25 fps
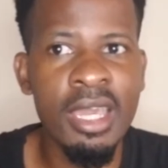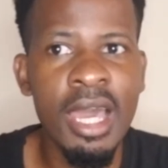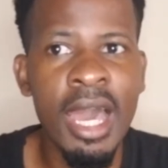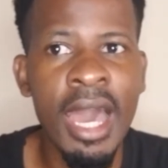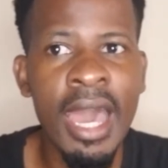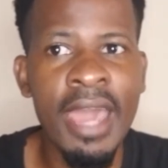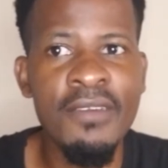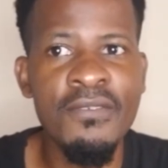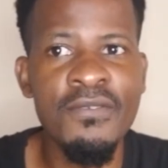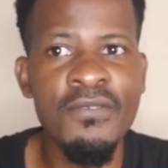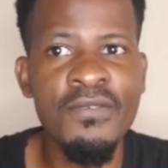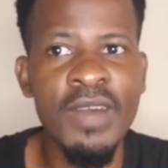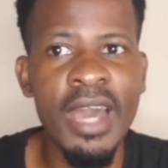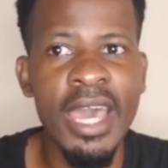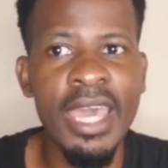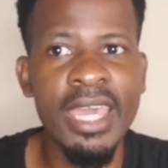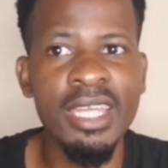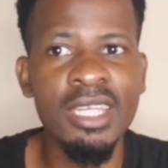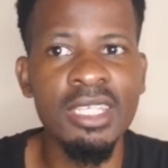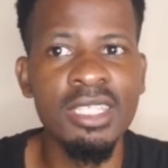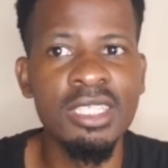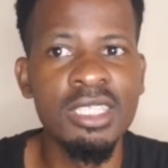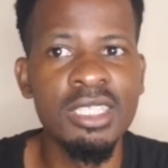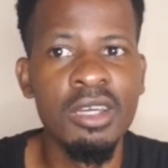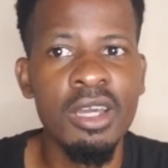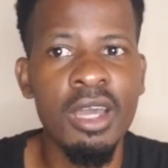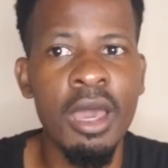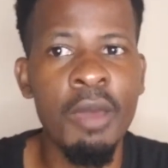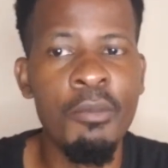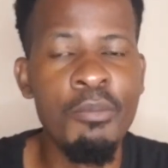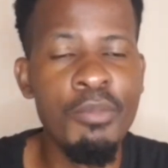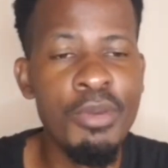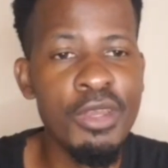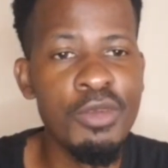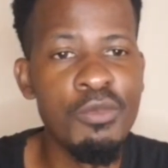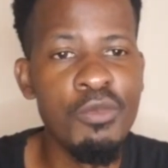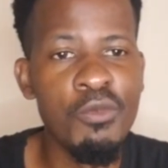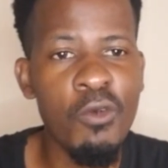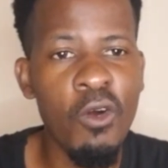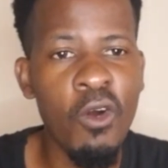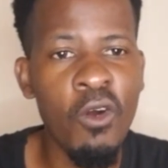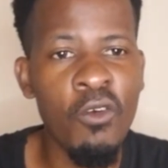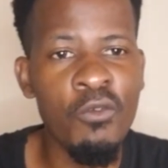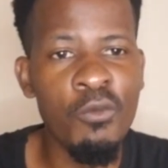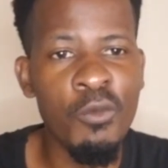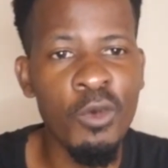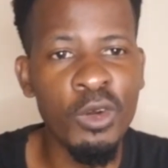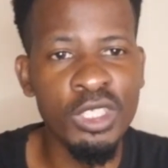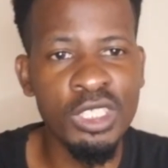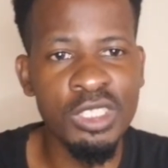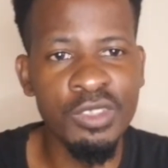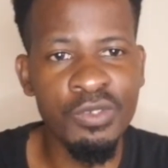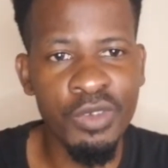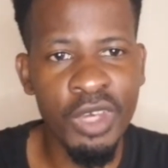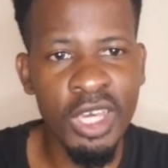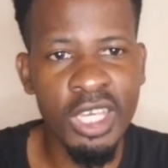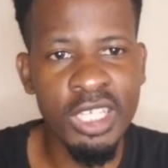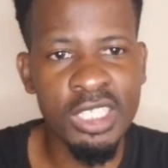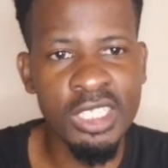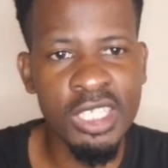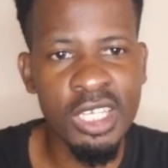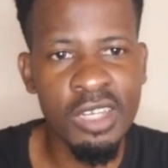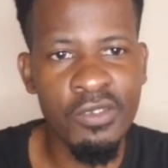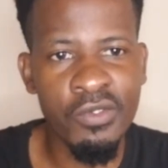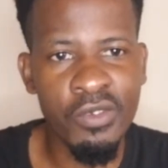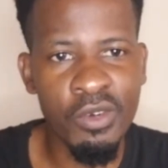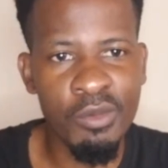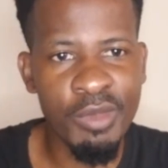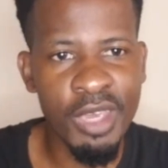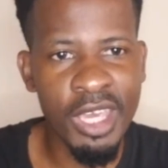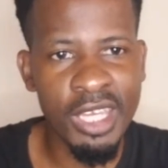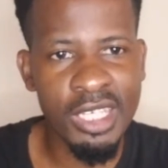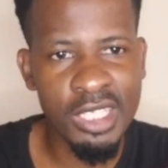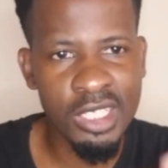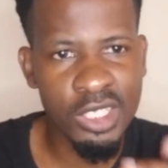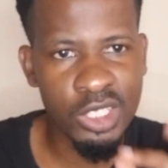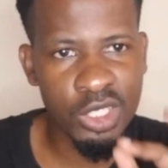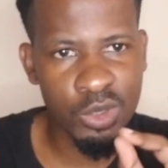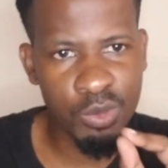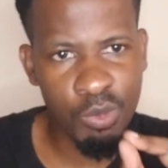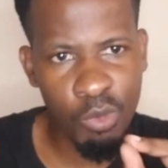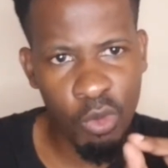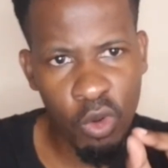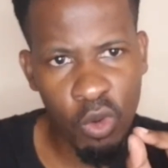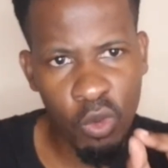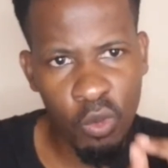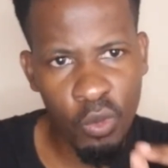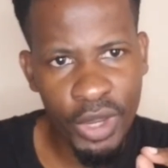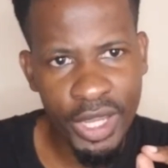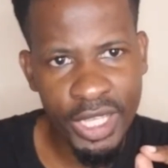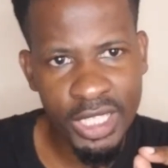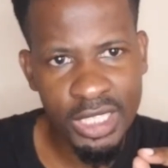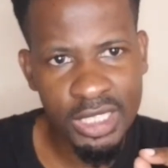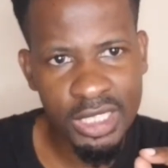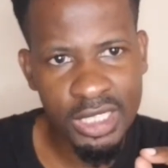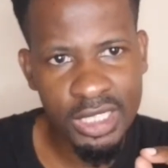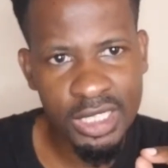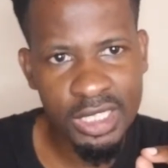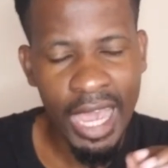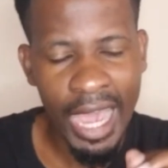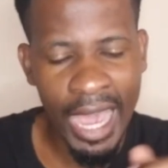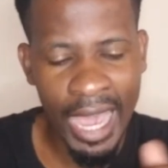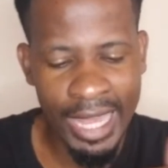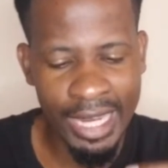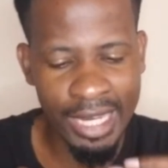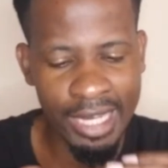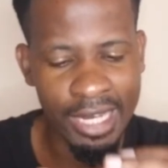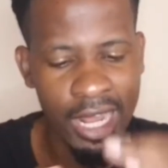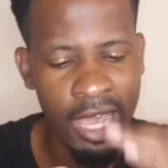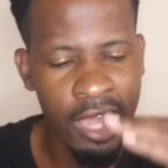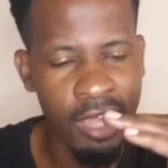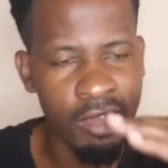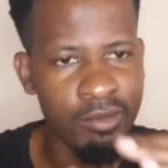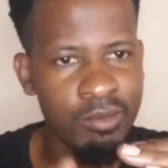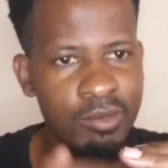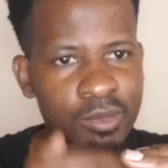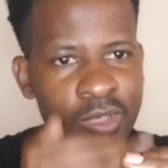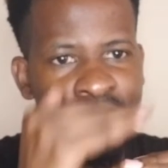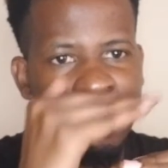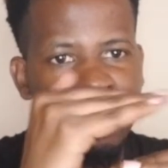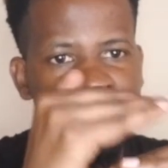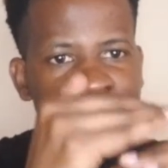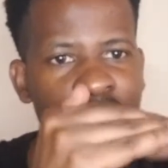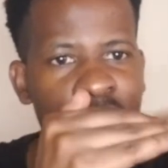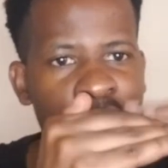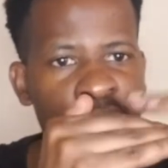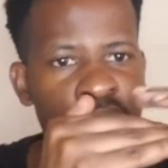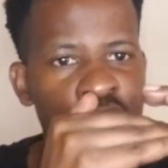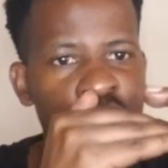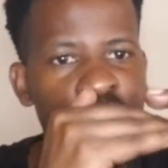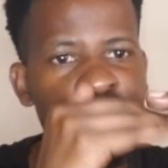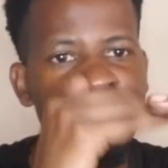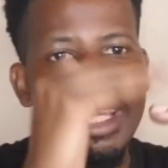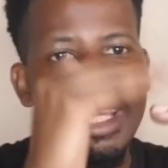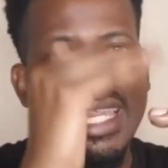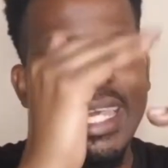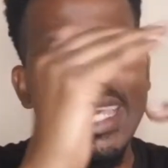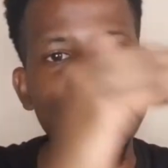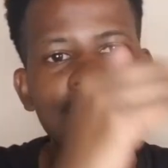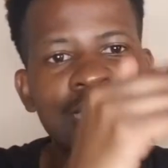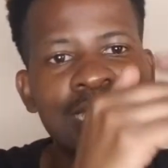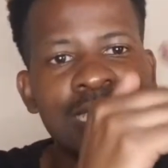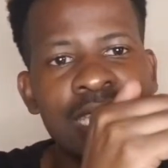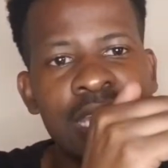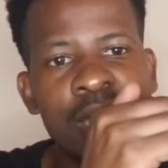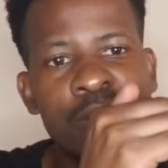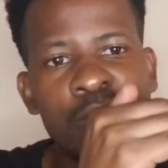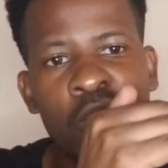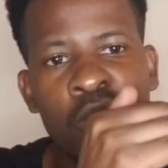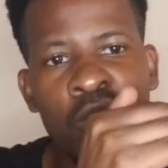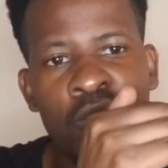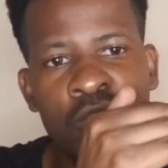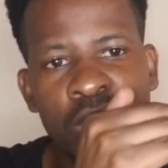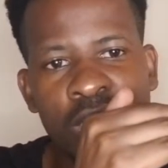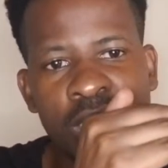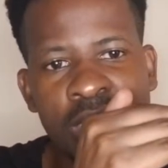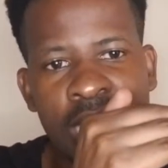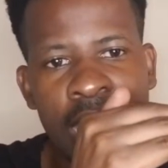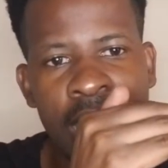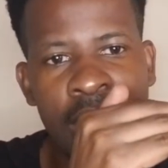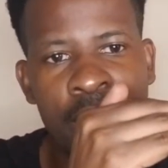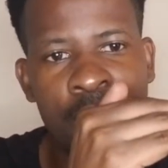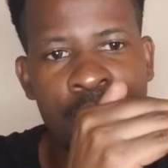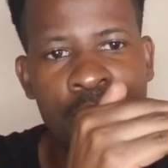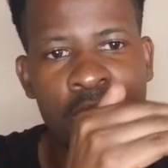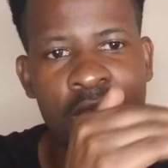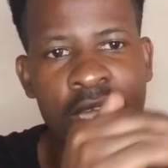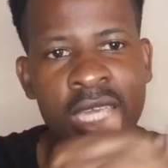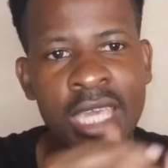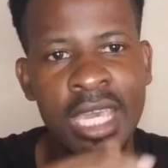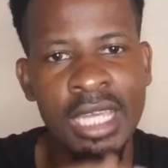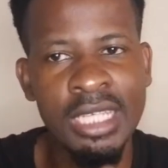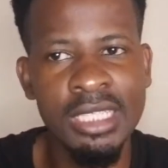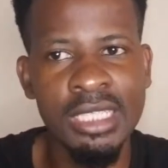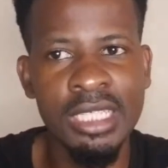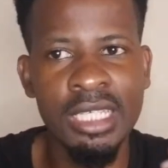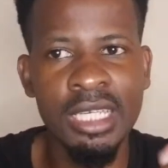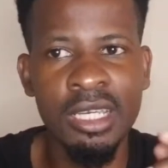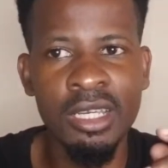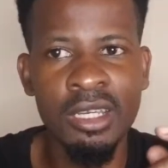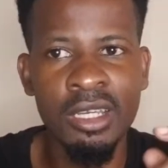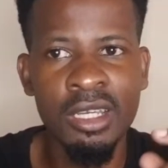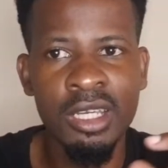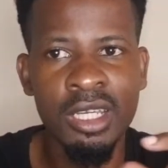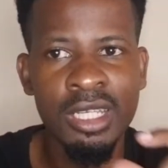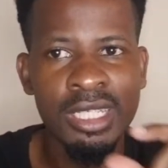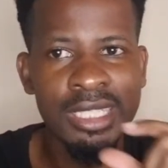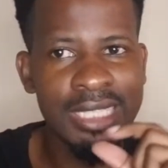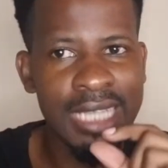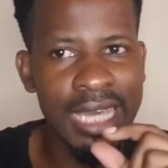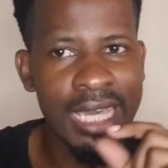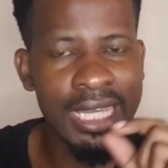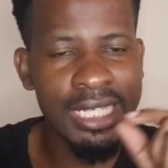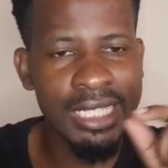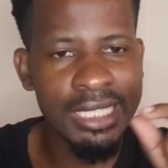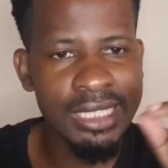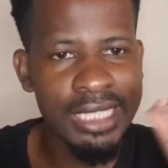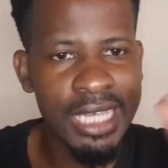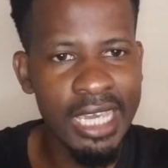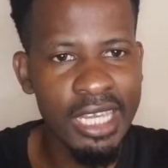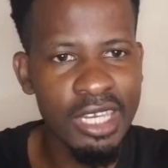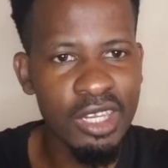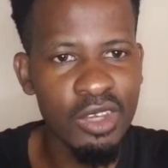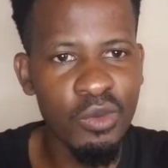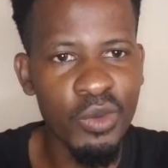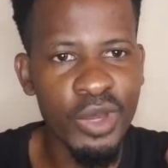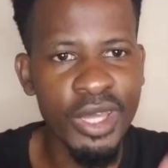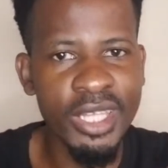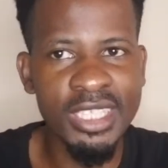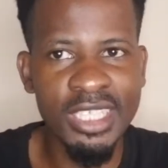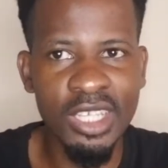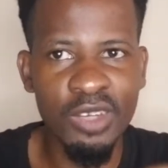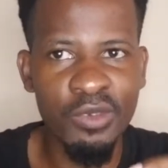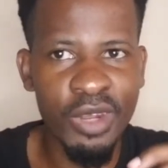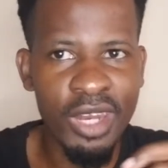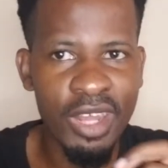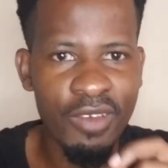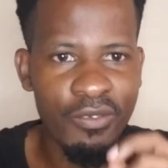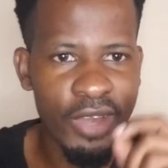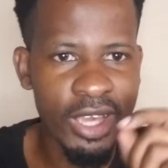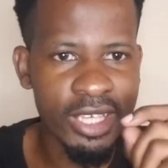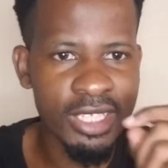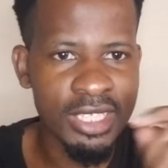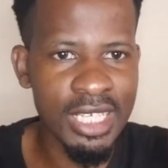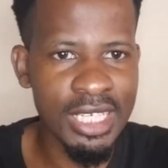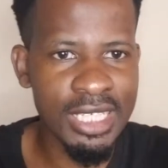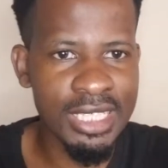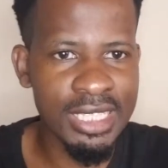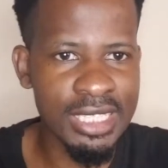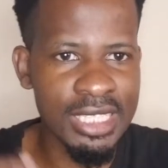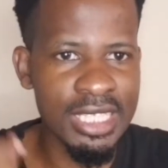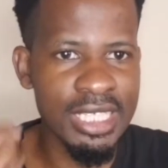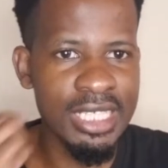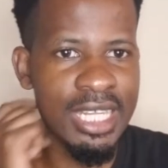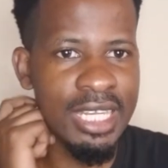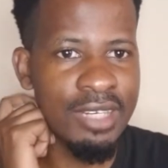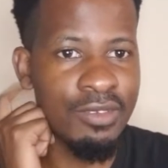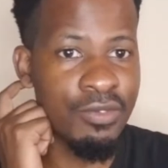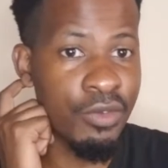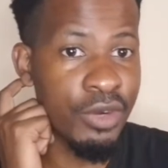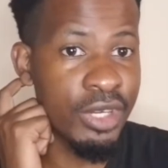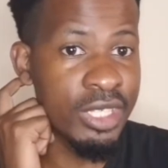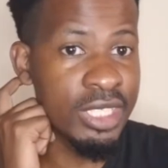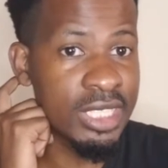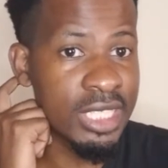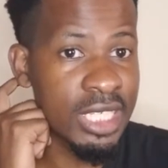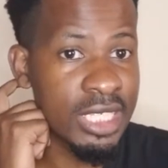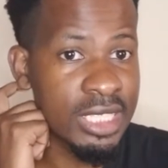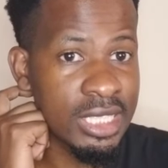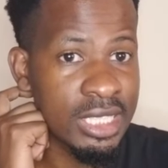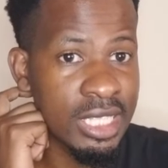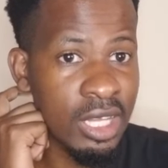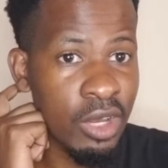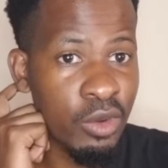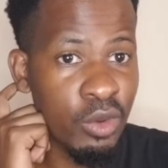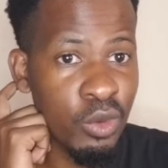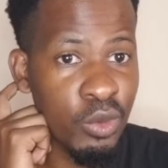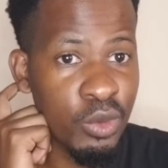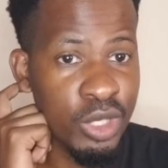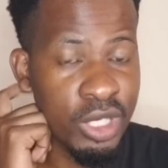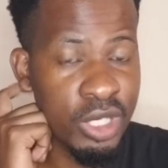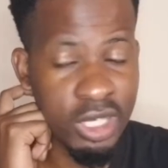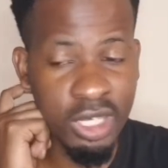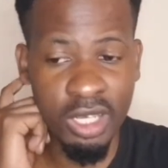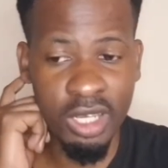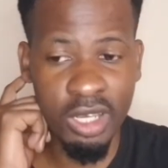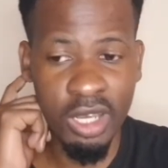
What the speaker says: I find a bit of motivation from getting small wins and accumulating them over time. Getting tiny wins, and whenever I succeed at, for instance, downloading